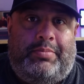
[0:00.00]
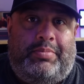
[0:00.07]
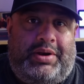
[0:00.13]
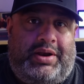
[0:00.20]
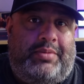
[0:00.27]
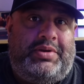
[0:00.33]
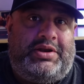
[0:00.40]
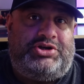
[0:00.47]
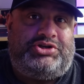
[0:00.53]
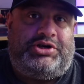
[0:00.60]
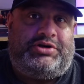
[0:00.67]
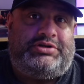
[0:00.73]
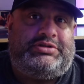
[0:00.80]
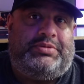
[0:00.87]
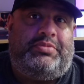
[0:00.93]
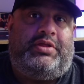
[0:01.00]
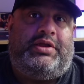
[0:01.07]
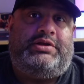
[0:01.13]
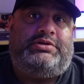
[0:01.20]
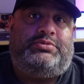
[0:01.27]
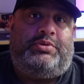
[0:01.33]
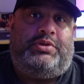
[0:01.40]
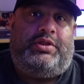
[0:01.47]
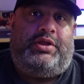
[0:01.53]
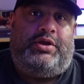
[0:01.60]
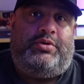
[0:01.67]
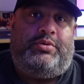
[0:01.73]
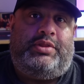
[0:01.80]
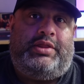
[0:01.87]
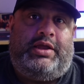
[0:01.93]
But I'm going to share some things with
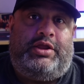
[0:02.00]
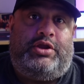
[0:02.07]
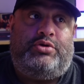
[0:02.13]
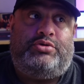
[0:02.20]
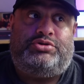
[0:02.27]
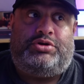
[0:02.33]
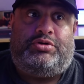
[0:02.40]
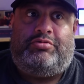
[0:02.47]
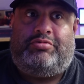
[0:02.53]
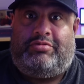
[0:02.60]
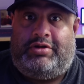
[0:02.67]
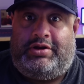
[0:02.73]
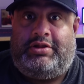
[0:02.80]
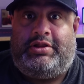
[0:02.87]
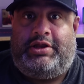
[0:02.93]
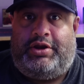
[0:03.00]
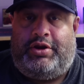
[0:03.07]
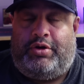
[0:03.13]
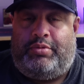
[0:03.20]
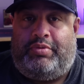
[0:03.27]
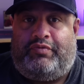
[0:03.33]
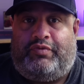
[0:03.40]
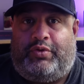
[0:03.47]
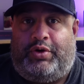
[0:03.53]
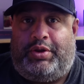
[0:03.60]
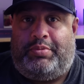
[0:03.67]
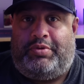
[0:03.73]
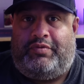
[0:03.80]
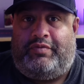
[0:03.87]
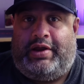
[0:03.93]
you that you should really know before
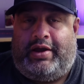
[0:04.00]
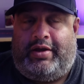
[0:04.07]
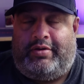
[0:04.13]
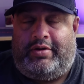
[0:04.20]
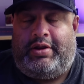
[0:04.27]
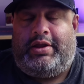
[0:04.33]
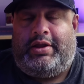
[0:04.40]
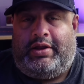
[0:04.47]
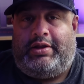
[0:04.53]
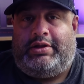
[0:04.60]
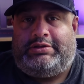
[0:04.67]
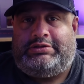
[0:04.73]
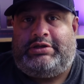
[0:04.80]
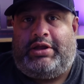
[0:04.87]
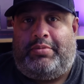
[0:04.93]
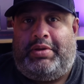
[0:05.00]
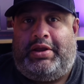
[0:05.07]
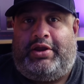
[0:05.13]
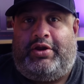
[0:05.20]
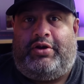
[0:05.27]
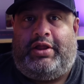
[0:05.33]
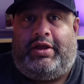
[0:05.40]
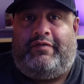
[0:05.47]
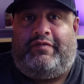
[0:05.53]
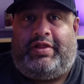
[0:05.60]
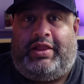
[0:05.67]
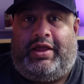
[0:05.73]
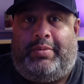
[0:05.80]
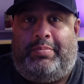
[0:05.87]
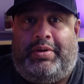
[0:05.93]
you move down. It's going to make your life a
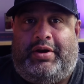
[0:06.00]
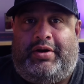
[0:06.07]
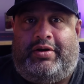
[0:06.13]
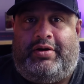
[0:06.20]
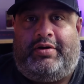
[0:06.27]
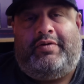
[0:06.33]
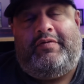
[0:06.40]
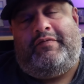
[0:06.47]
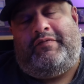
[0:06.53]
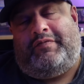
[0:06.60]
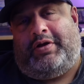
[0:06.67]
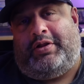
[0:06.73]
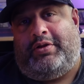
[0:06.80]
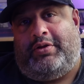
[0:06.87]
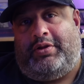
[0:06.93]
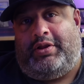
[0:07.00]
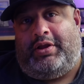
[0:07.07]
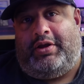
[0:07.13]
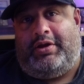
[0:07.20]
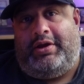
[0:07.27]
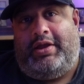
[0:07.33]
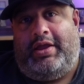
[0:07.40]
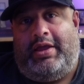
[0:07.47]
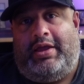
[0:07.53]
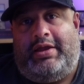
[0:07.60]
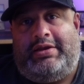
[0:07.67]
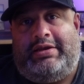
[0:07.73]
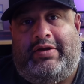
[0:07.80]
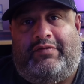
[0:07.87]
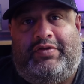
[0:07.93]
lot better. Follow along.
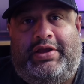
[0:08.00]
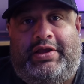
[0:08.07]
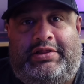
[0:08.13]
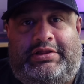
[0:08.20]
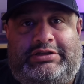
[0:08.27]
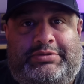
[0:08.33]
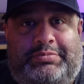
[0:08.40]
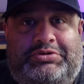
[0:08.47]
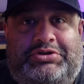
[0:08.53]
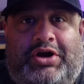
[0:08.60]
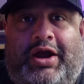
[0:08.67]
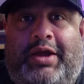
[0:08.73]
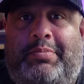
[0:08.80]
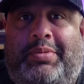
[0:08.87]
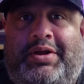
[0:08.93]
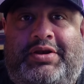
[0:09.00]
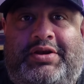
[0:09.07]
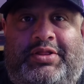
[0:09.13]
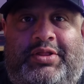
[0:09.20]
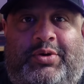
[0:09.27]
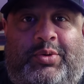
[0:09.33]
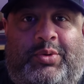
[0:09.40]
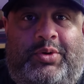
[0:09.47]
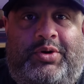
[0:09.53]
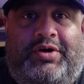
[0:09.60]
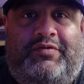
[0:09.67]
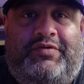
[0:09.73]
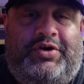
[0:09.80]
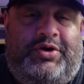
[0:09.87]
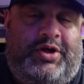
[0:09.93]
Definitely hit the subscribe button in the
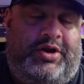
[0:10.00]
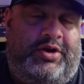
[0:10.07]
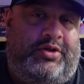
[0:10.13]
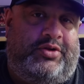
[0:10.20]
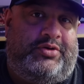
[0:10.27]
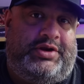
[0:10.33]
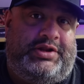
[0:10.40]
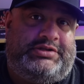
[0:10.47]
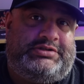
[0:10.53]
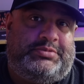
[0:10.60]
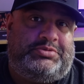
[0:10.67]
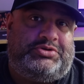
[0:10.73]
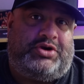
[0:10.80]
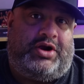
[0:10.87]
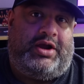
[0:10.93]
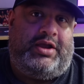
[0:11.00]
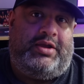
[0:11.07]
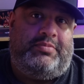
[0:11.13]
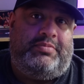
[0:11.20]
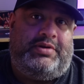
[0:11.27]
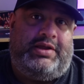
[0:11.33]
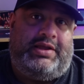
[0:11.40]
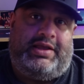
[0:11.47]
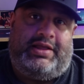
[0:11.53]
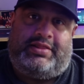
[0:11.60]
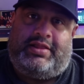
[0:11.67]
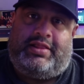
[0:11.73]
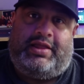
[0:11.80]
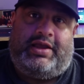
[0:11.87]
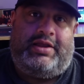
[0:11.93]
corner if you're not already subscribed.
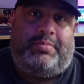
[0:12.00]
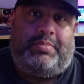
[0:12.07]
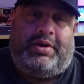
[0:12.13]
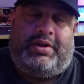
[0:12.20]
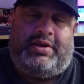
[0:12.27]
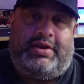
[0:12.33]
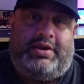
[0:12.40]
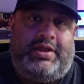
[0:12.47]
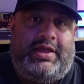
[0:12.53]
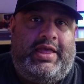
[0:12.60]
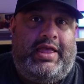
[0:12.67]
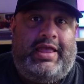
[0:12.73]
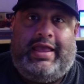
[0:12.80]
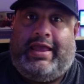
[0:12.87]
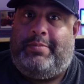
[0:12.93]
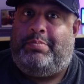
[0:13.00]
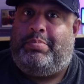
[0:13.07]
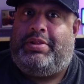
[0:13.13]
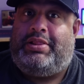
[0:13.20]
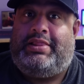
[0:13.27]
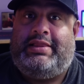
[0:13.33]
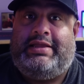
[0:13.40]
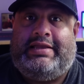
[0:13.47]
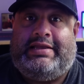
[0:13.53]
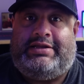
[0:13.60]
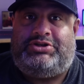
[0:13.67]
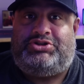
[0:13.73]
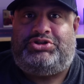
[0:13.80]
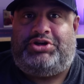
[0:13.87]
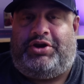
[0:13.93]
Hit the like button, and
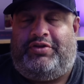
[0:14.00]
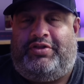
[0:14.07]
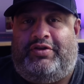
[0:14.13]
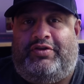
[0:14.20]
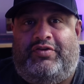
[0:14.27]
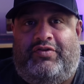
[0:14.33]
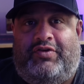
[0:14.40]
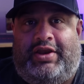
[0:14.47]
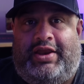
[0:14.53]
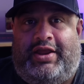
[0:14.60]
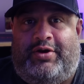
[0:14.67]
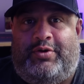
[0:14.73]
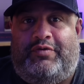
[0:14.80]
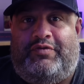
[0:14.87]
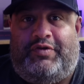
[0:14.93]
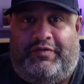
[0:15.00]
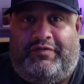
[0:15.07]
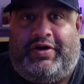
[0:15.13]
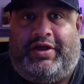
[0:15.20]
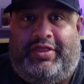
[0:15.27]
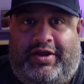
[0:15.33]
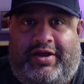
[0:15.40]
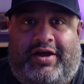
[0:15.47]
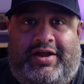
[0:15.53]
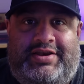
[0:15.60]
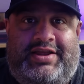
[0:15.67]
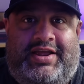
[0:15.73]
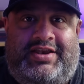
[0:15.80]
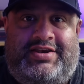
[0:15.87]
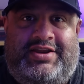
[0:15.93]
please share this video if you find the
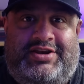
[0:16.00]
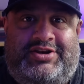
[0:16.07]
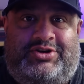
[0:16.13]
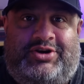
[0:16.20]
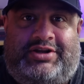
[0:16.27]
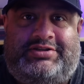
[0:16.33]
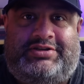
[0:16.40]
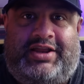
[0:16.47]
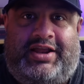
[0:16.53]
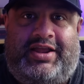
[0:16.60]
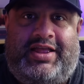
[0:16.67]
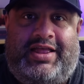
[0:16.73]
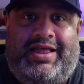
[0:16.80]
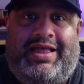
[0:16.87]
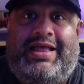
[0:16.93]
content interesting.